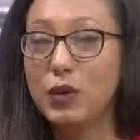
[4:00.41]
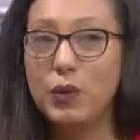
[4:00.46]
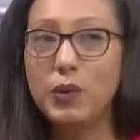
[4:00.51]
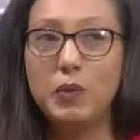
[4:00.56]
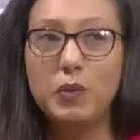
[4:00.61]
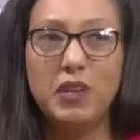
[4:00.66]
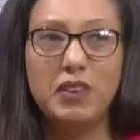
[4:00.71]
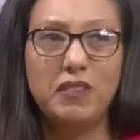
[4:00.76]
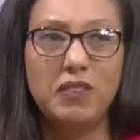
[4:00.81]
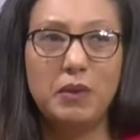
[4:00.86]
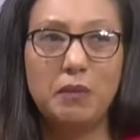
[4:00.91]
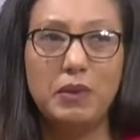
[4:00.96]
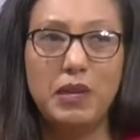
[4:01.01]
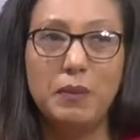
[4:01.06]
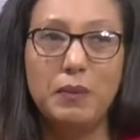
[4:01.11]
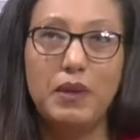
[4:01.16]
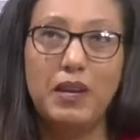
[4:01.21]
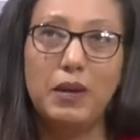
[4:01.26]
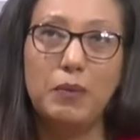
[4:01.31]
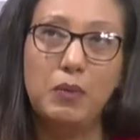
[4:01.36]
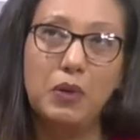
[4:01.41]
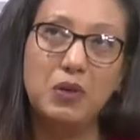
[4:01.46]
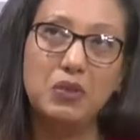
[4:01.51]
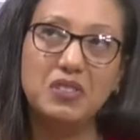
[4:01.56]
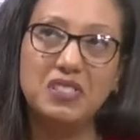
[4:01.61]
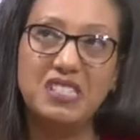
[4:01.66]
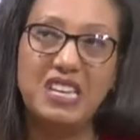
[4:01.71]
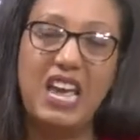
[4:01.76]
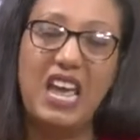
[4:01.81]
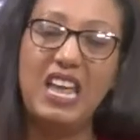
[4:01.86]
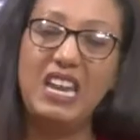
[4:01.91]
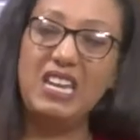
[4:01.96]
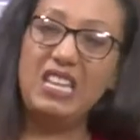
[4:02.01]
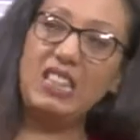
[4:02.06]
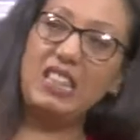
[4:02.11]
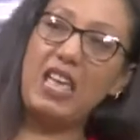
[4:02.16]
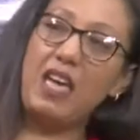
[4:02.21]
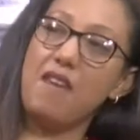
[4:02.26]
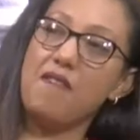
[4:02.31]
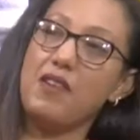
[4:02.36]
we went from maybe about 10,
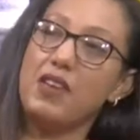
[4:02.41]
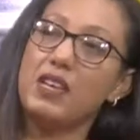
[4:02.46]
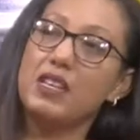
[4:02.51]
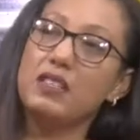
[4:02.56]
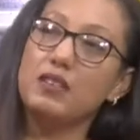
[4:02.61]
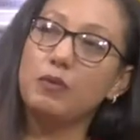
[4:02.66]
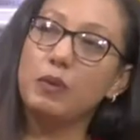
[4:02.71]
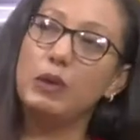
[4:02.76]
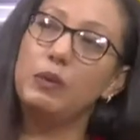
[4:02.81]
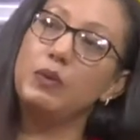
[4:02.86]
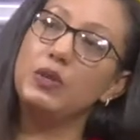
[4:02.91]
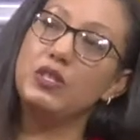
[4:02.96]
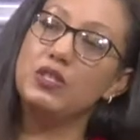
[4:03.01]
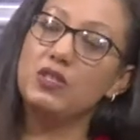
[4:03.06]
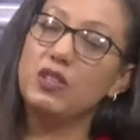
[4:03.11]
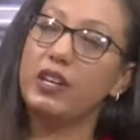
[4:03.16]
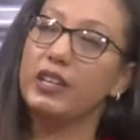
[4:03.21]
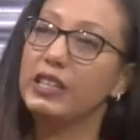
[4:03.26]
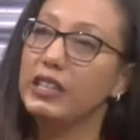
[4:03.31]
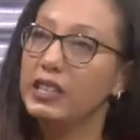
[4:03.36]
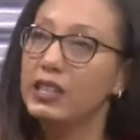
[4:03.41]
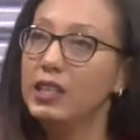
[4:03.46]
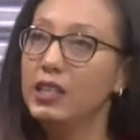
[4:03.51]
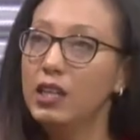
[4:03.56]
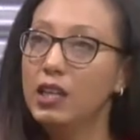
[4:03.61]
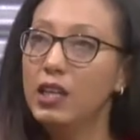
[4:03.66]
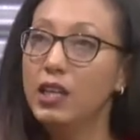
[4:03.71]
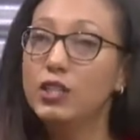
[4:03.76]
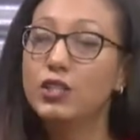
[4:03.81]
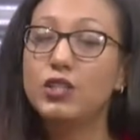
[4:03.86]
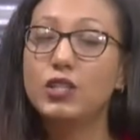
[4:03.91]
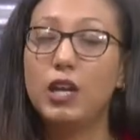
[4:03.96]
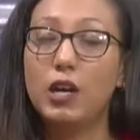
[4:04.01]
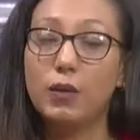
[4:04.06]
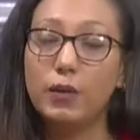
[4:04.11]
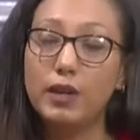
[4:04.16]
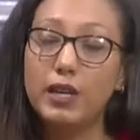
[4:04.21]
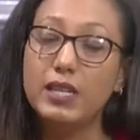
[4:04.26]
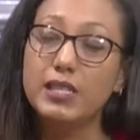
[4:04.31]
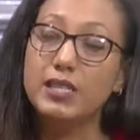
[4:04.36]
11 when we started to
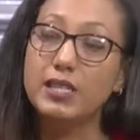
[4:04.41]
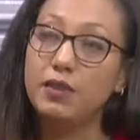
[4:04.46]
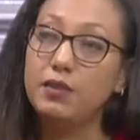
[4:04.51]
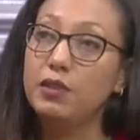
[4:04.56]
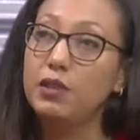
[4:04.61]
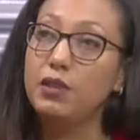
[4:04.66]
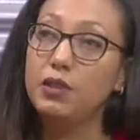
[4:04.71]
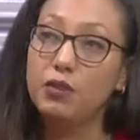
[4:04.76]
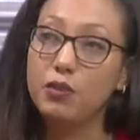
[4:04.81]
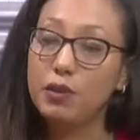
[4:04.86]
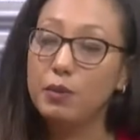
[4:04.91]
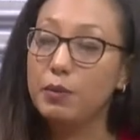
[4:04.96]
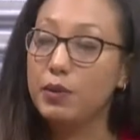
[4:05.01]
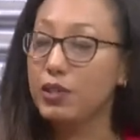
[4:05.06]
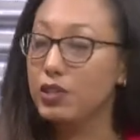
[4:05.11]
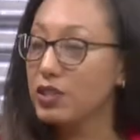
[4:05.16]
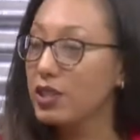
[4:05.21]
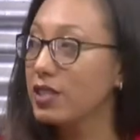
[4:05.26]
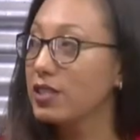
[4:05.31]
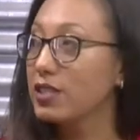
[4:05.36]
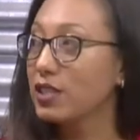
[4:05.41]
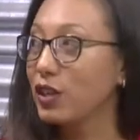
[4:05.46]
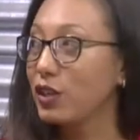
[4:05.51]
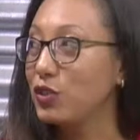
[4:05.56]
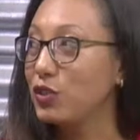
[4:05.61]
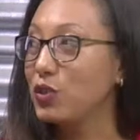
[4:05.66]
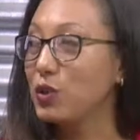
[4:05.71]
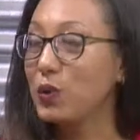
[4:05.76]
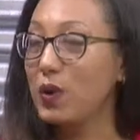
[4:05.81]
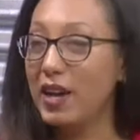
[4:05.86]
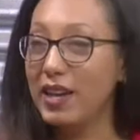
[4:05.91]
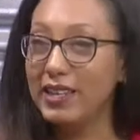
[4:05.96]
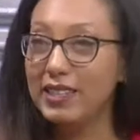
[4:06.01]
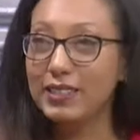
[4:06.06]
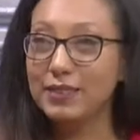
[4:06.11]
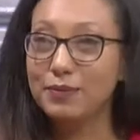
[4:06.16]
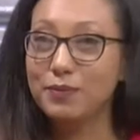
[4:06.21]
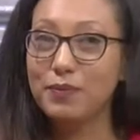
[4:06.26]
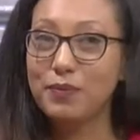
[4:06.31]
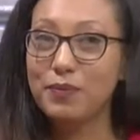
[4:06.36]
now we're at 73 merchants countrywide. Wow.